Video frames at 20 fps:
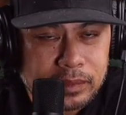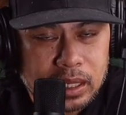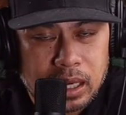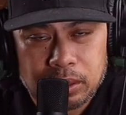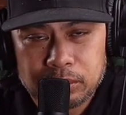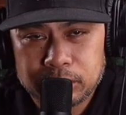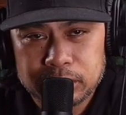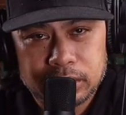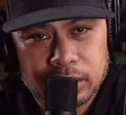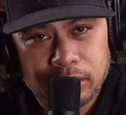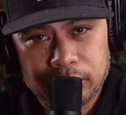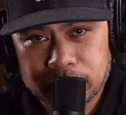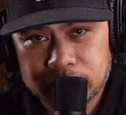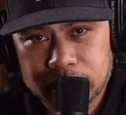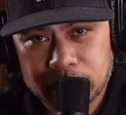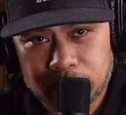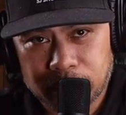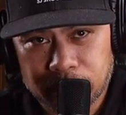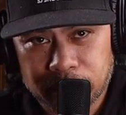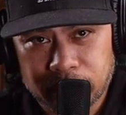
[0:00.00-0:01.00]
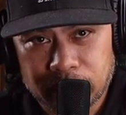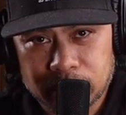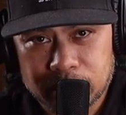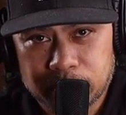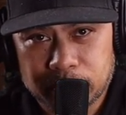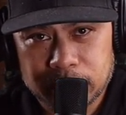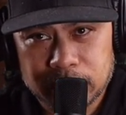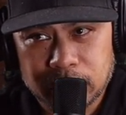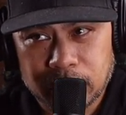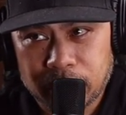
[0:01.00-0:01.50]
I would never seek
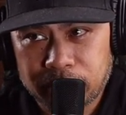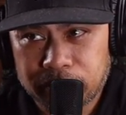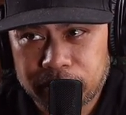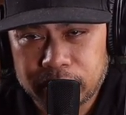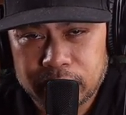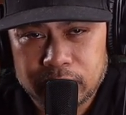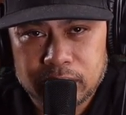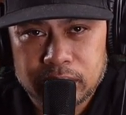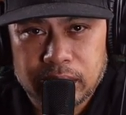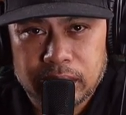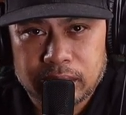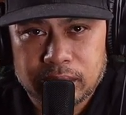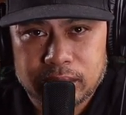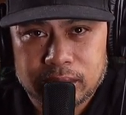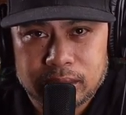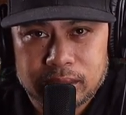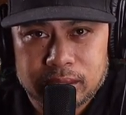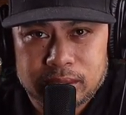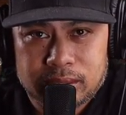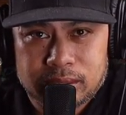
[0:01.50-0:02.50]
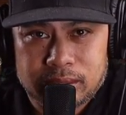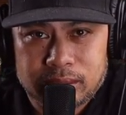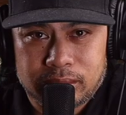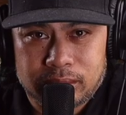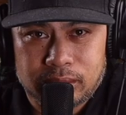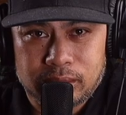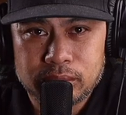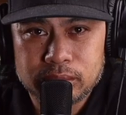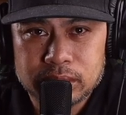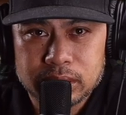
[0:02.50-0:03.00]
revenge because I feel like
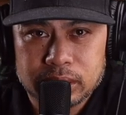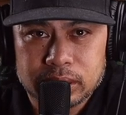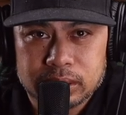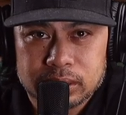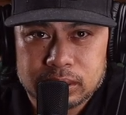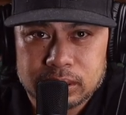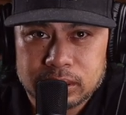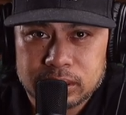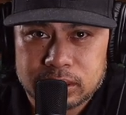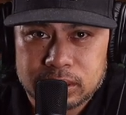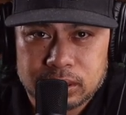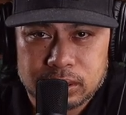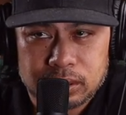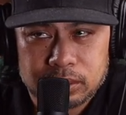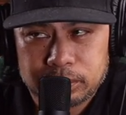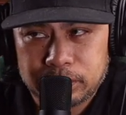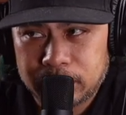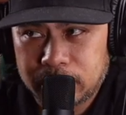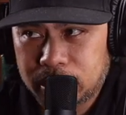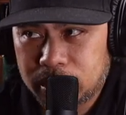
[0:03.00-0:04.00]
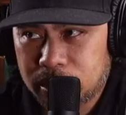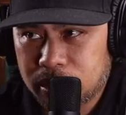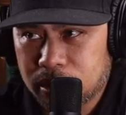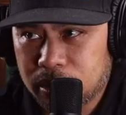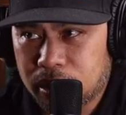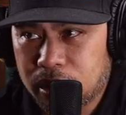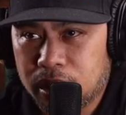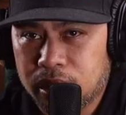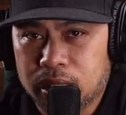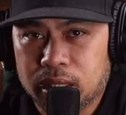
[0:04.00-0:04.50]
it's useless. It's going to be
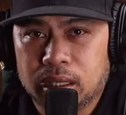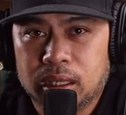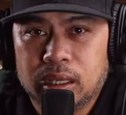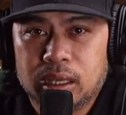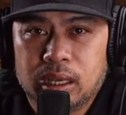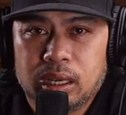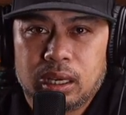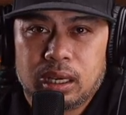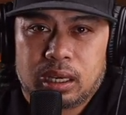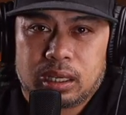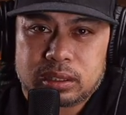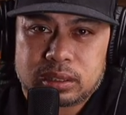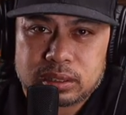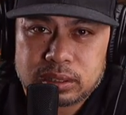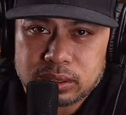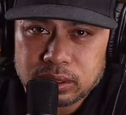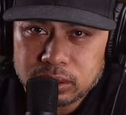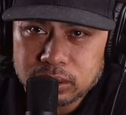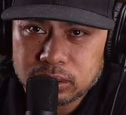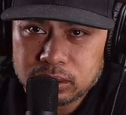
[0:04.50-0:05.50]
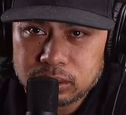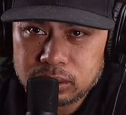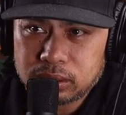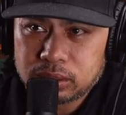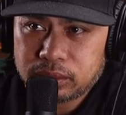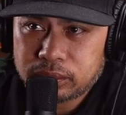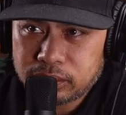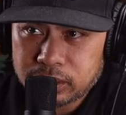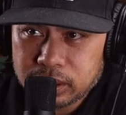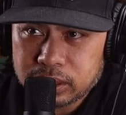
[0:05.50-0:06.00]
a, a circle
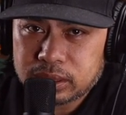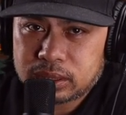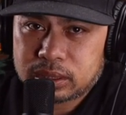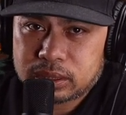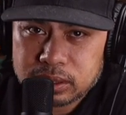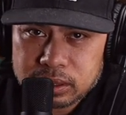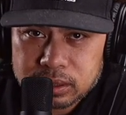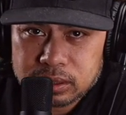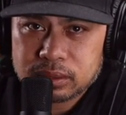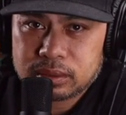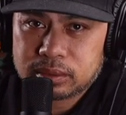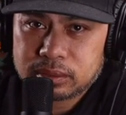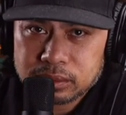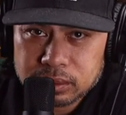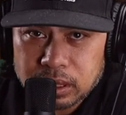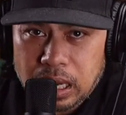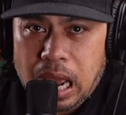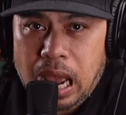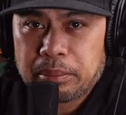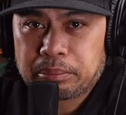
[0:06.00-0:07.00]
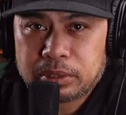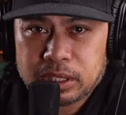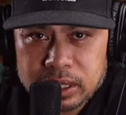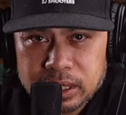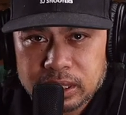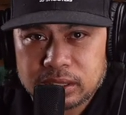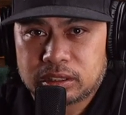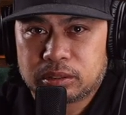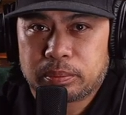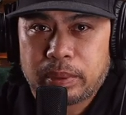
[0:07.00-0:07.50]
of this I'm going
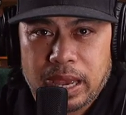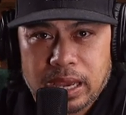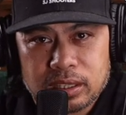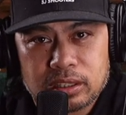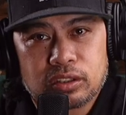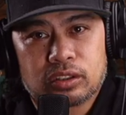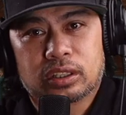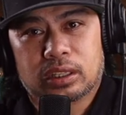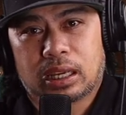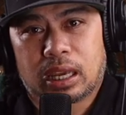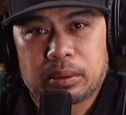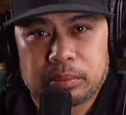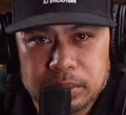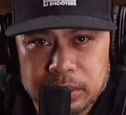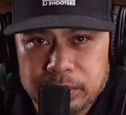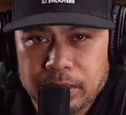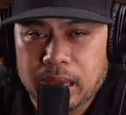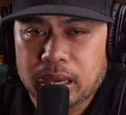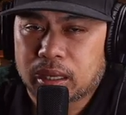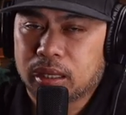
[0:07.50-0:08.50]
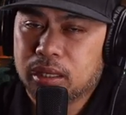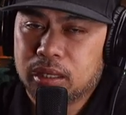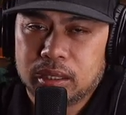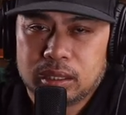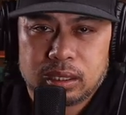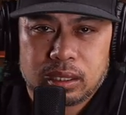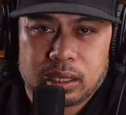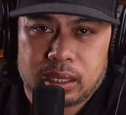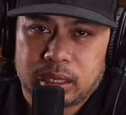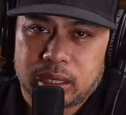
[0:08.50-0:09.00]
to get you back, you're going to get me back
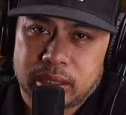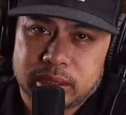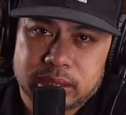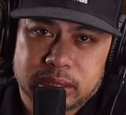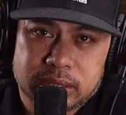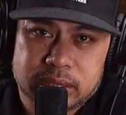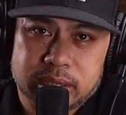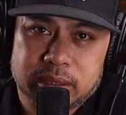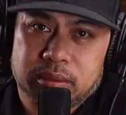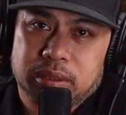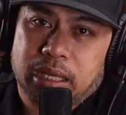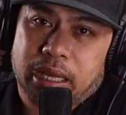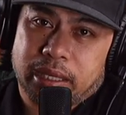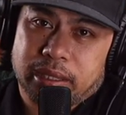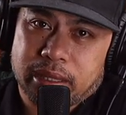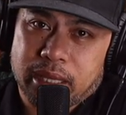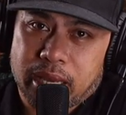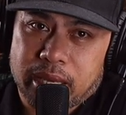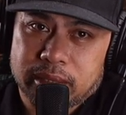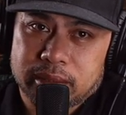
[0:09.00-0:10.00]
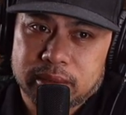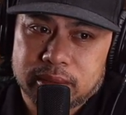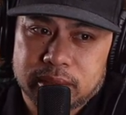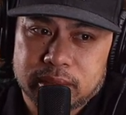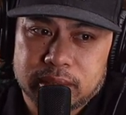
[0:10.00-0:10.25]
and I just didn't like that.